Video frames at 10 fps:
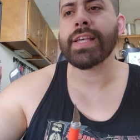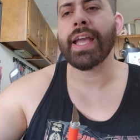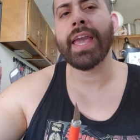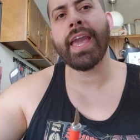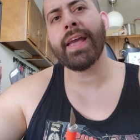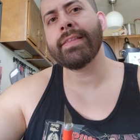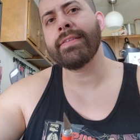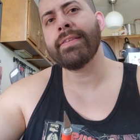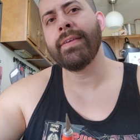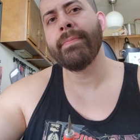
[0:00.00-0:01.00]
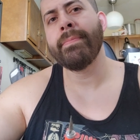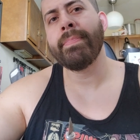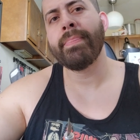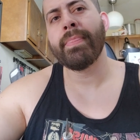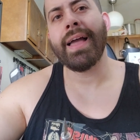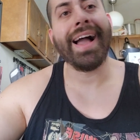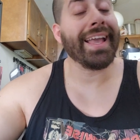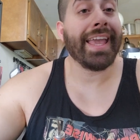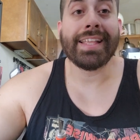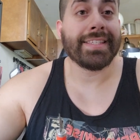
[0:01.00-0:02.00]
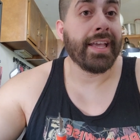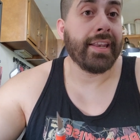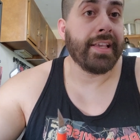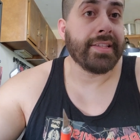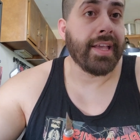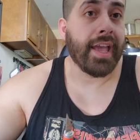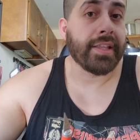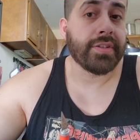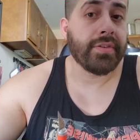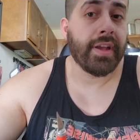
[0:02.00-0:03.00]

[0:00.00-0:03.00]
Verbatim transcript: I can't I can't say an easy answer.